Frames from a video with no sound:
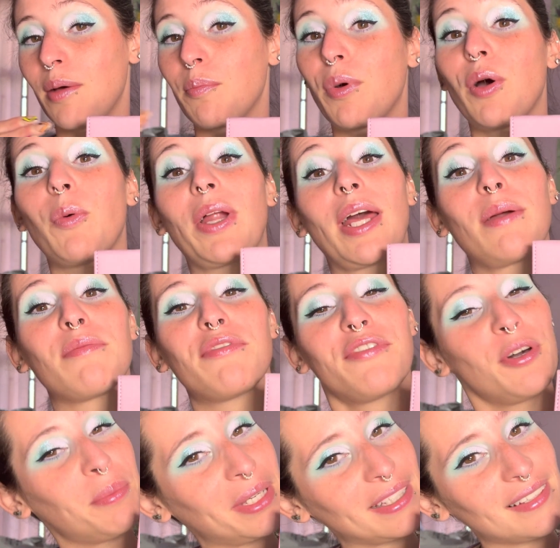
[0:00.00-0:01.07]
But when I'm
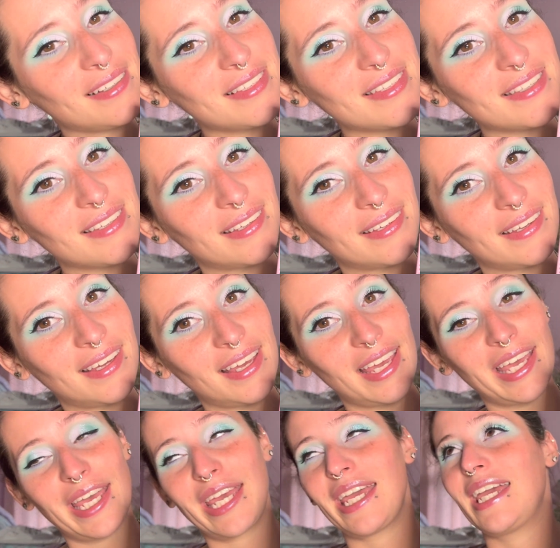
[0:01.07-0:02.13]
filming this,
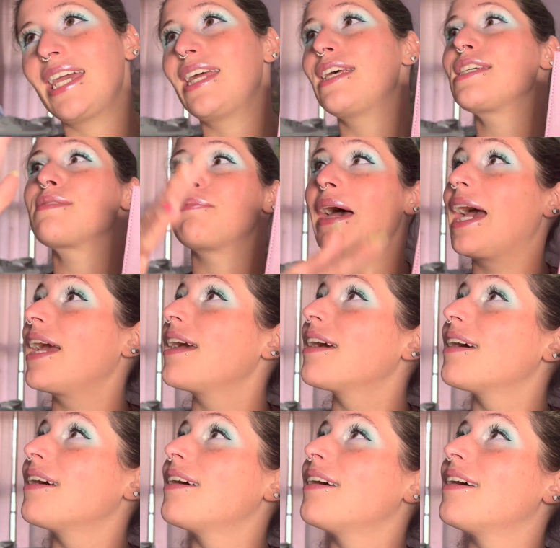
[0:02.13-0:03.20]
it is May.
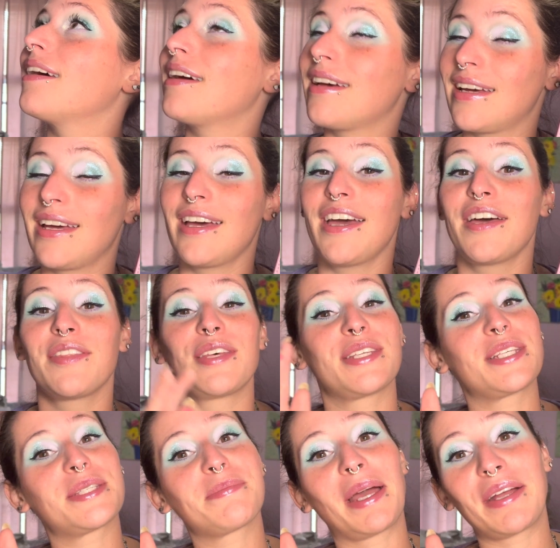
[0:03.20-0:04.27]
This
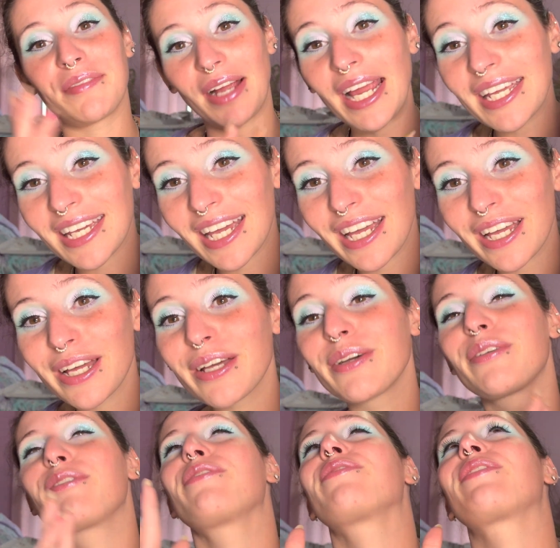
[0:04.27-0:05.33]
is my ranking
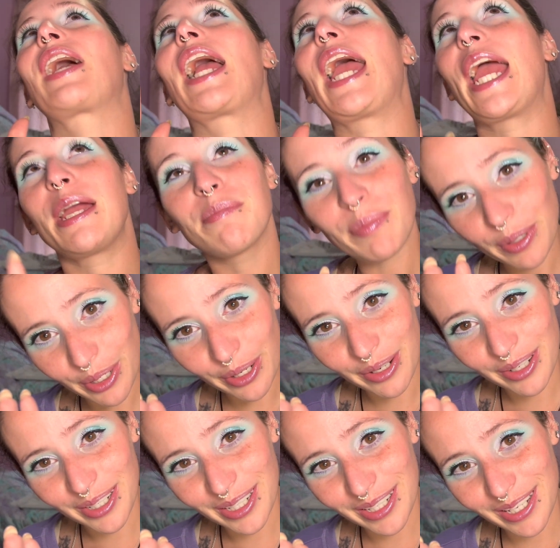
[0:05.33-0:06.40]
for
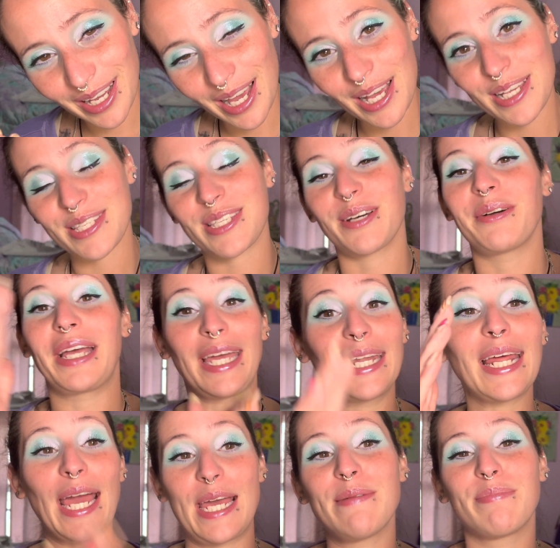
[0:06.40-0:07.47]
April. So in
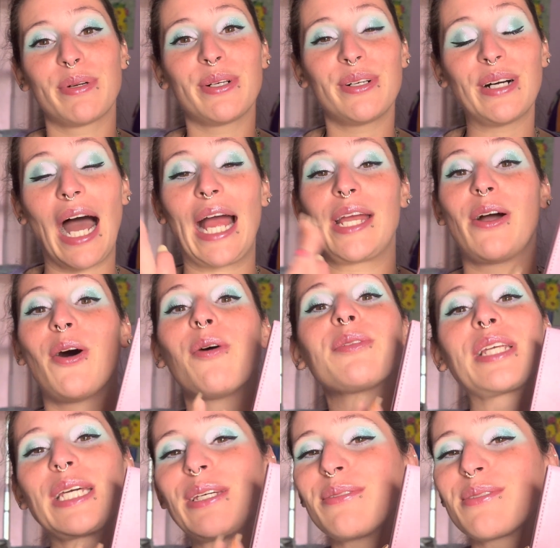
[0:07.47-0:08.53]
April, I only